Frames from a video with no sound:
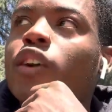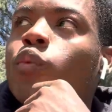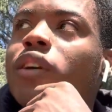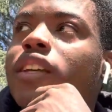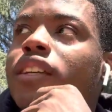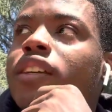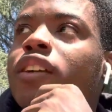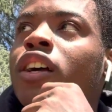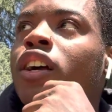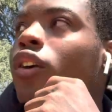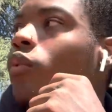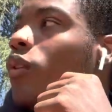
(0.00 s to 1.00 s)
we
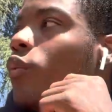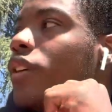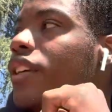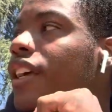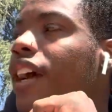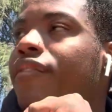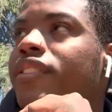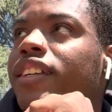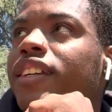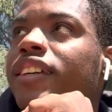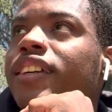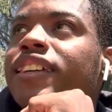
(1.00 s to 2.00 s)
what we have
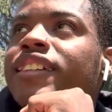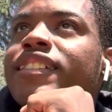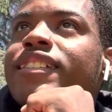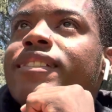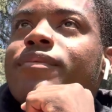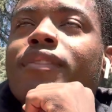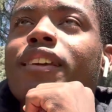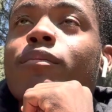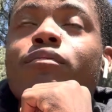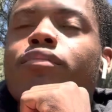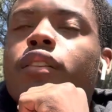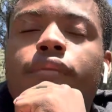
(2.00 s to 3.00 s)
did is and